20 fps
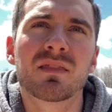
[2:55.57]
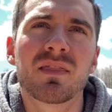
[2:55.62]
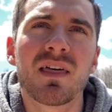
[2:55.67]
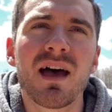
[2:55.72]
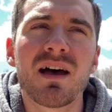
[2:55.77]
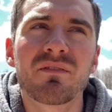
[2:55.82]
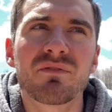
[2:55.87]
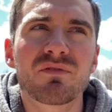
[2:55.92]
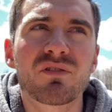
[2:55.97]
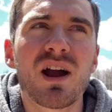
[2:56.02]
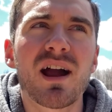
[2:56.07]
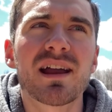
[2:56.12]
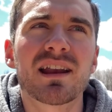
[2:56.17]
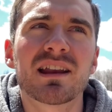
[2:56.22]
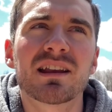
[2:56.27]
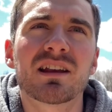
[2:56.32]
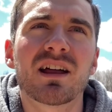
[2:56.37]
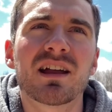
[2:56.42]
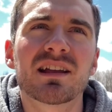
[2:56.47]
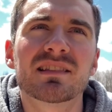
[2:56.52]
That Friday
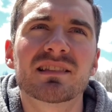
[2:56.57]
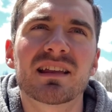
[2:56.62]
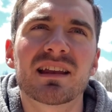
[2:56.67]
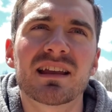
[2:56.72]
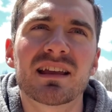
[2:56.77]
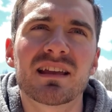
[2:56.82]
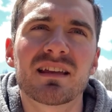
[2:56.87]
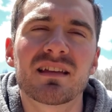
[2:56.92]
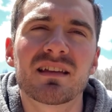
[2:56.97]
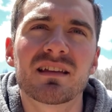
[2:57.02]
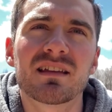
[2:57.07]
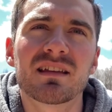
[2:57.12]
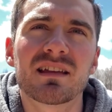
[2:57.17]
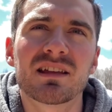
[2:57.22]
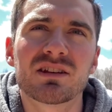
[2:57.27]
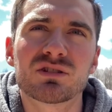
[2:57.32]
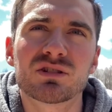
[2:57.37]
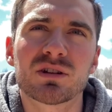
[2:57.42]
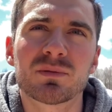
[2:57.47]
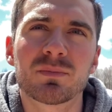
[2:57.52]
night that it,
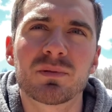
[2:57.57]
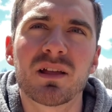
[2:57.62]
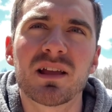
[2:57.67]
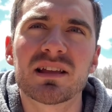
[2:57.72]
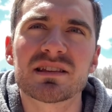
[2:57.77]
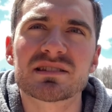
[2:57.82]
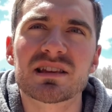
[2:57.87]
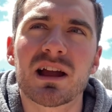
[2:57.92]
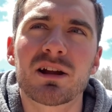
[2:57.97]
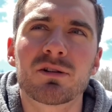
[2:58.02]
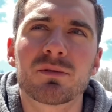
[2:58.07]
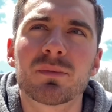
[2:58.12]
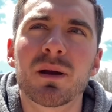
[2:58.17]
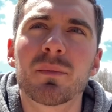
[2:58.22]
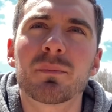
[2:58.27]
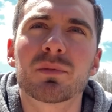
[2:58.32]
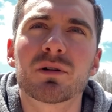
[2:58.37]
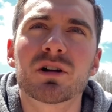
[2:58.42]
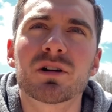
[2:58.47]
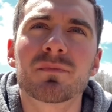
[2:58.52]
it took place, I
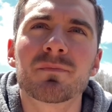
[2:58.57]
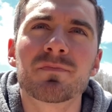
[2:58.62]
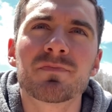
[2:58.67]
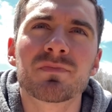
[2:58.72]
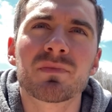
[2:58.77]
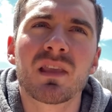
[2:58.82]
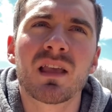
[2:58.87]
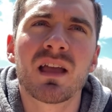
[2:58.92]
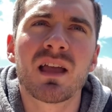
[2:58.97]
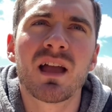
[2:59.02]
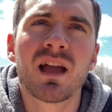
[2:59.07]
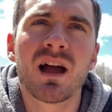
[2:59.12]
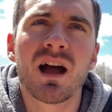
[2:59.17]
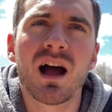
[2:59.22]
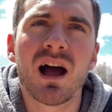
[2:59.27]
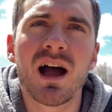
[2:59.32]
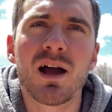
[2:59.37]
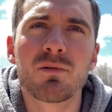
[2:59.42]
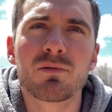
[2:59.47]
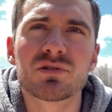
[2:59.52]
remember
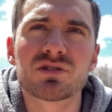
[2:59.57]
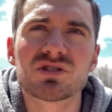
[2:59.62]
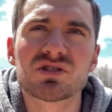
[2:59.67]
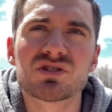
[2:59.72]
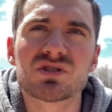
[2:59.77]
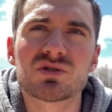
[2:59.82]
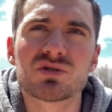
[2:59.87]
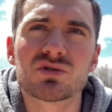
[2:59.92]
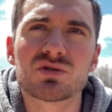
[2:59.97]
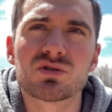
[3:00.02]
I was